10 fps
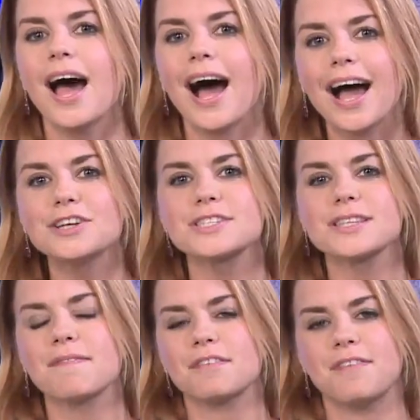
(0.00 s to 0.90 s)
I just
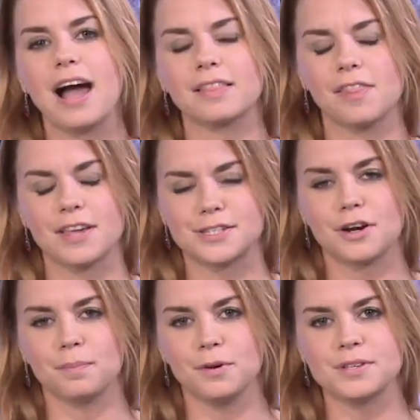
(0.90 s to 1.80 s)
love the fact that they
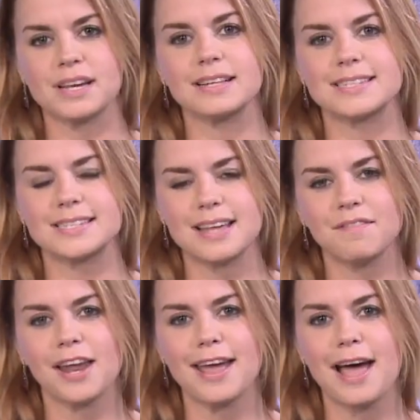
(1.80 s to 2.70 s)
start boozing at
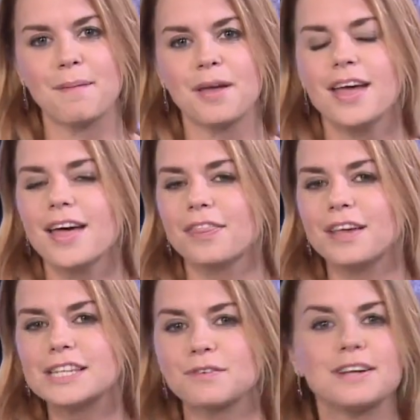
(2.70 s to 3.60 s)
7 a.m.
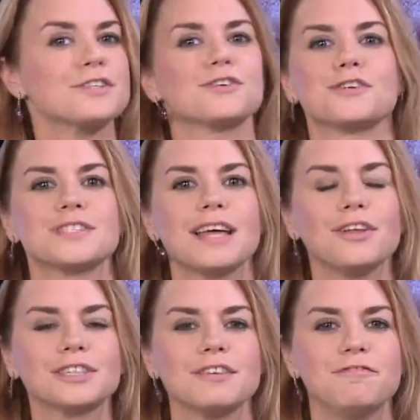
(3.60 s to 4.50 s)
These researchers, they
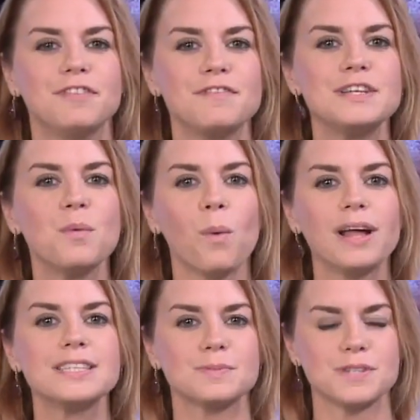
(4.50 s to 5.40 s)
looked at
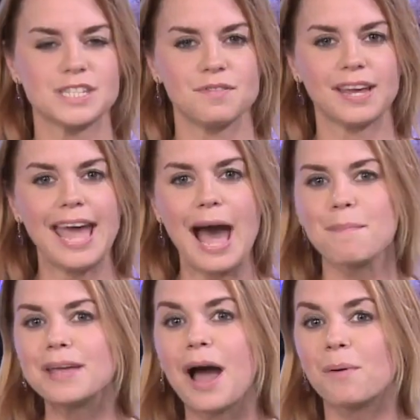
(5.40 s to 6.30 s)
51 specific
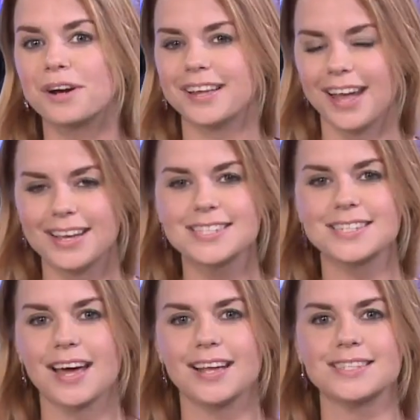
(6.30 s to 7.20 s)
happy hour case
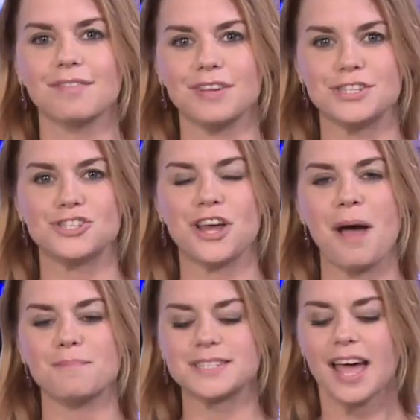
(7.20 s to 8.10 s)
studies of these
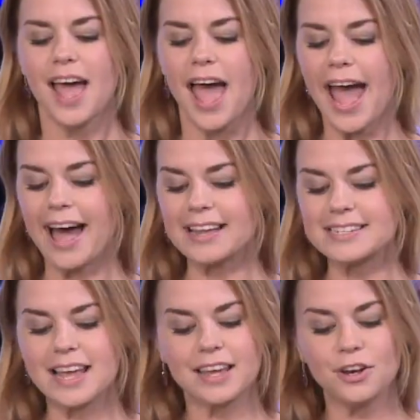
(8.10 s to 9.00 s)
chimps.
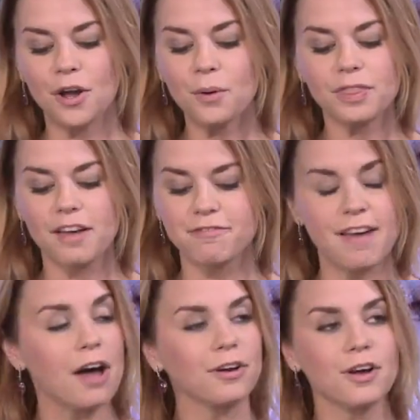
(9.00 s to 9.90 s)
And, you know, they found,